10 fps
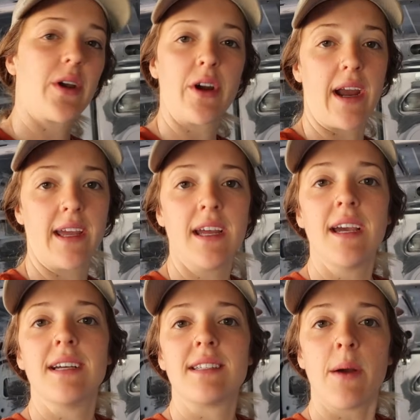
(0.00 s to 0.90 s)
All right,
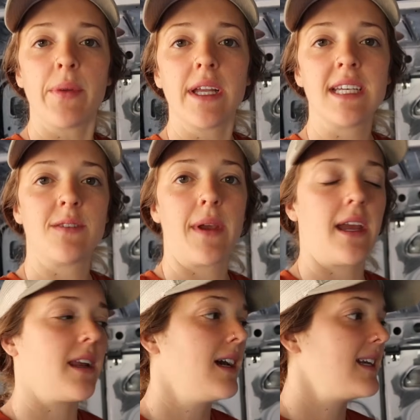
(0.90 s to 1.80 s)
template is
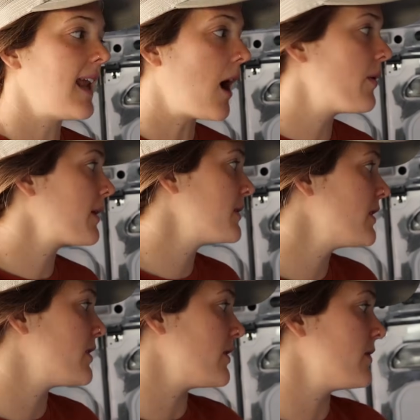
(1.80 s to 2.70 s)
made. Now what I'm
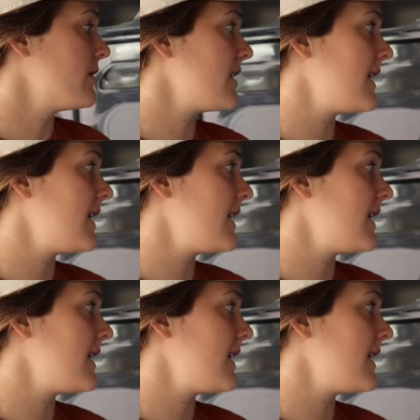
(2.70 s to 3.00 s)
gonna do